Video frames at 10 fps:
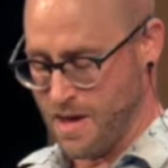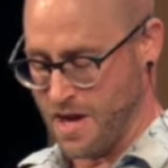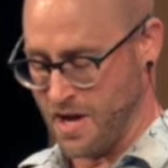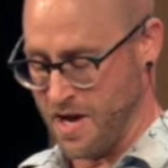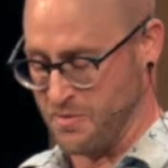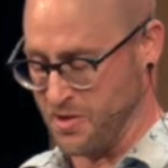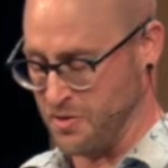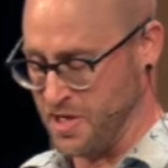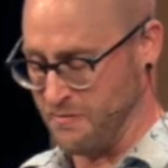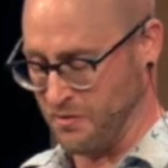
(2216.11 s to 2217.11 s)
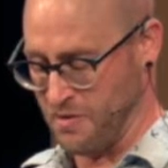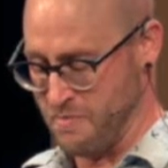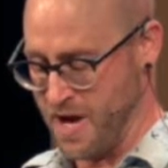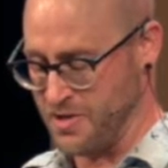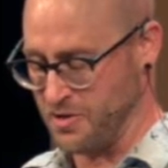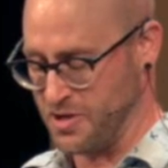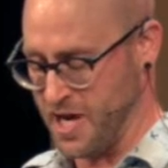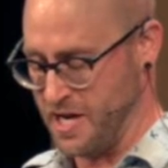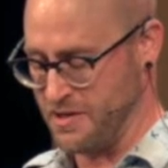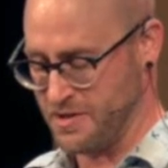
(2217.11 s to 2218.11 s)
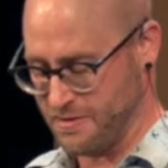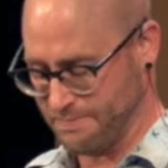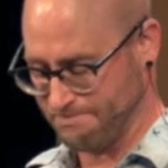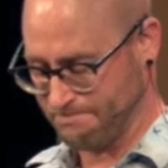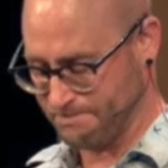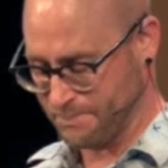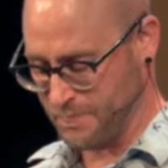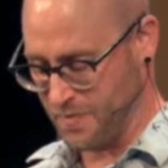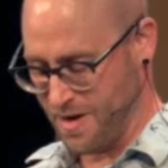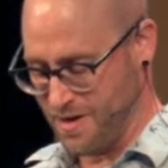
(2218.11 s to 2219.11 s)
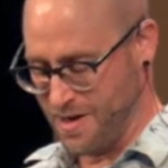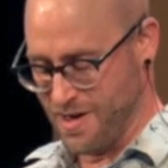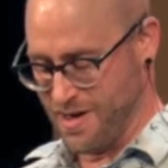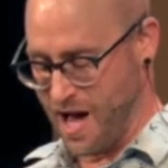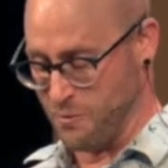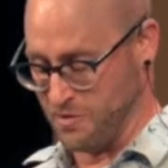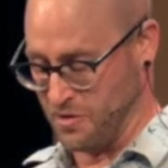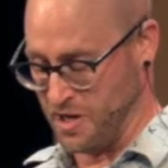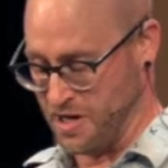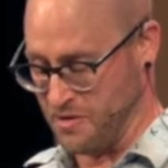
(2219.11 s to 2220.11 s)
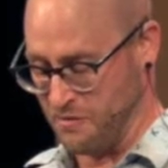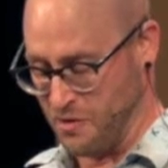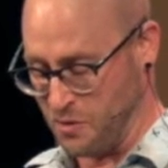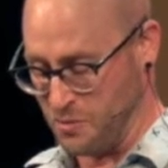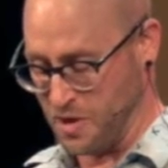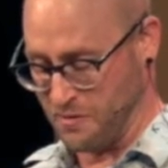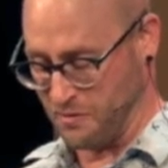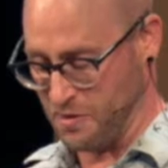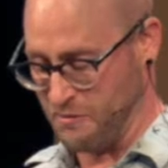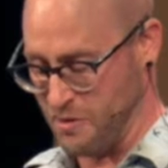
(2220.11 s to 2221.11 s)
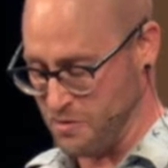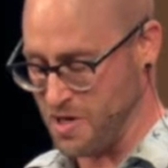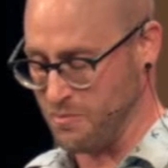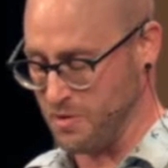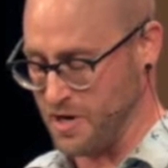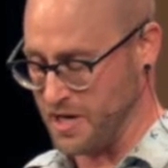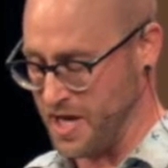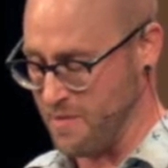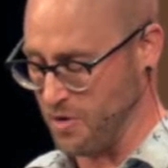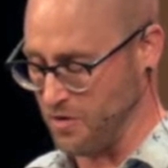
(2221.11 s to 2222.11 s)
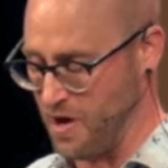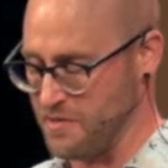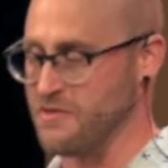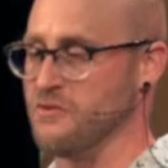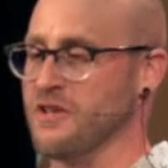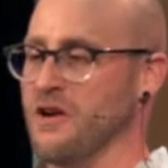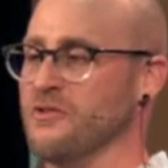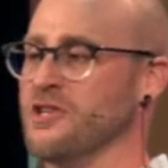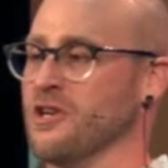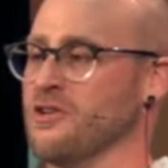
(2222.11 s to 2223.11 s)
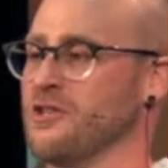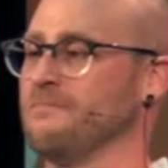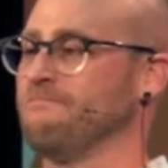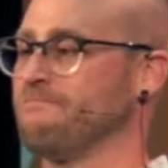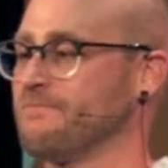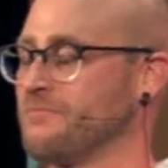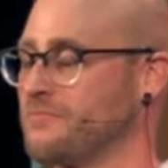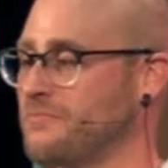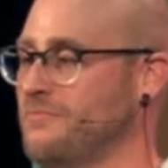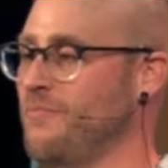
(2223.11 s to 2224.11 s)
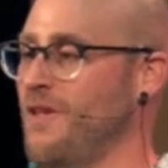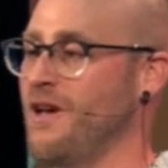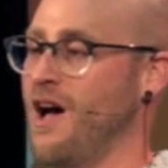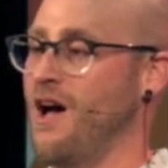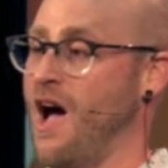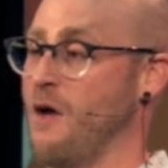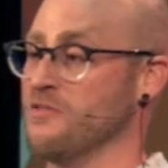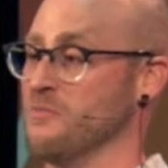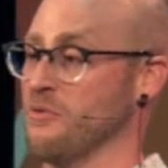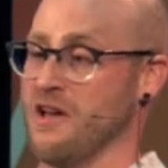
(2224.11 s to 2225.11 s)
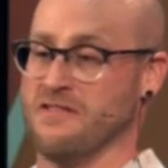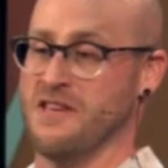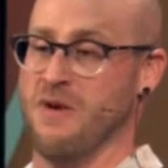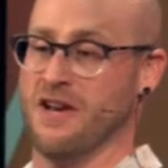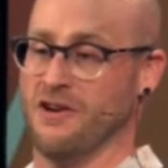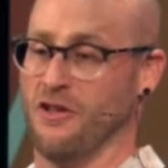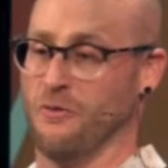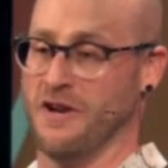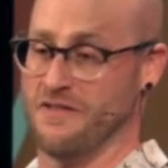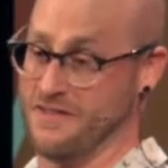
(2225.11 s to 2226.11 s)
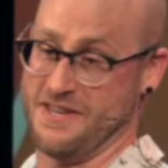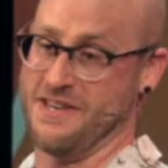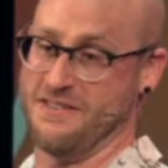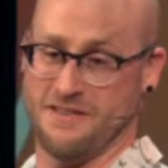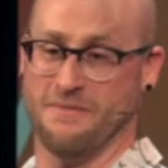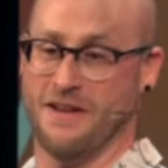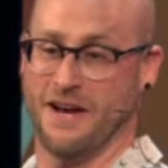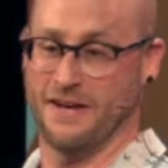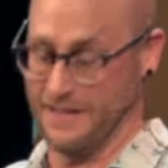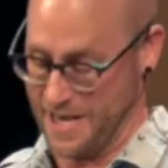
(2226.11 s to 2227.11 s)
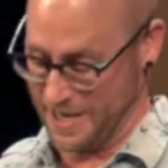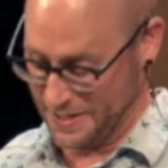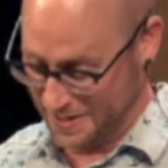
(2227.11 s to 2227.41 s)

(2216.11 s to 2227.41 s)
and i am searching for a major change I was looking in the phone book a phone number and came across Zootown Church. I was impressed he made it all the way to the Z's, I'm not gonna lie.